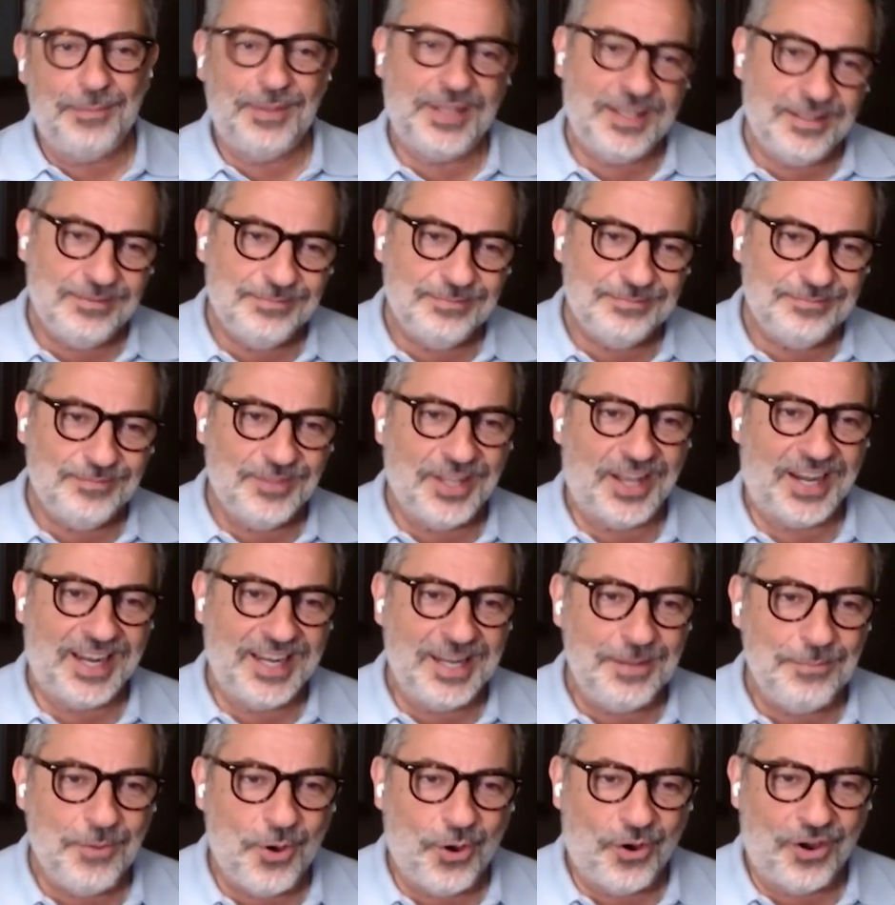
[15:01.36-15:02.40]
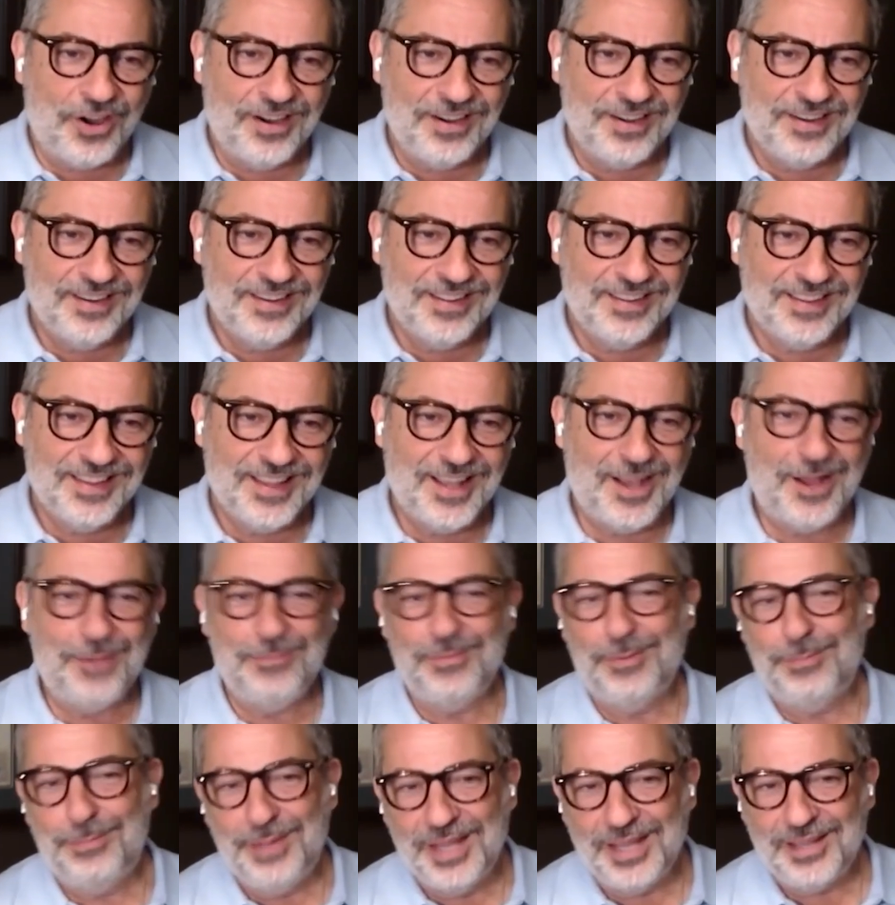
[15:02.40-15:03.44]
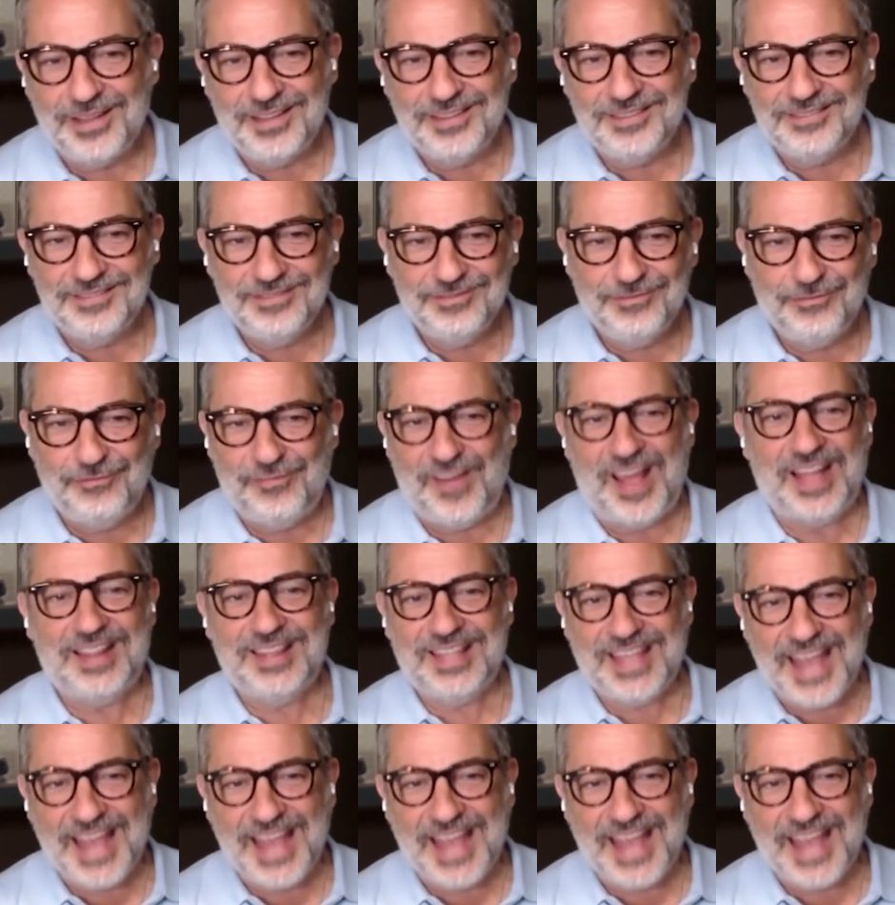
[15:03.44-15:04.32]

I mean, not anymore. Now I'm a big fat